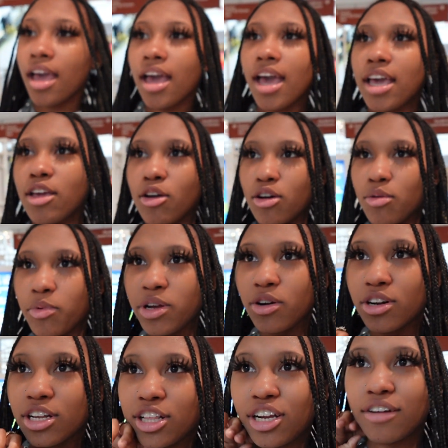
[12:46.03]
Hey y'all, we
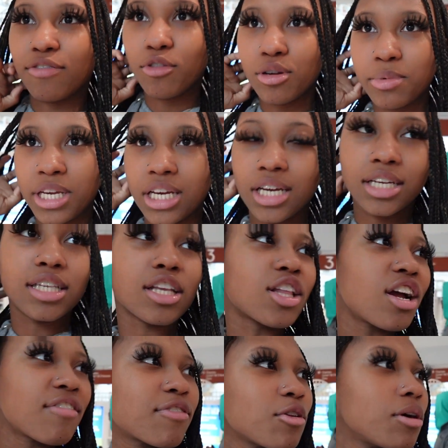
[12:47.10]
on the third floor because the
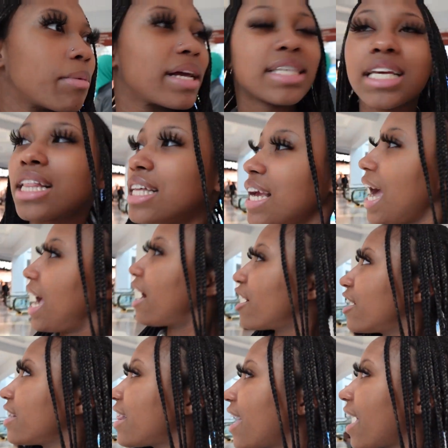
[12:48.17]
third floor basically got
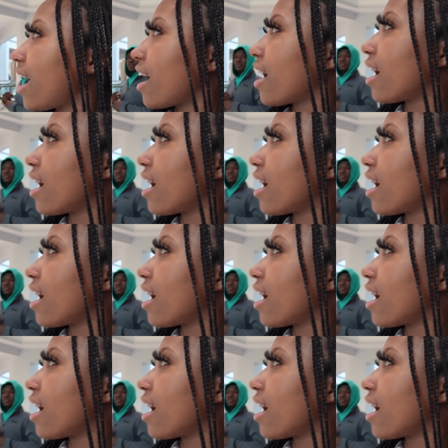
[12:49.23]
everything.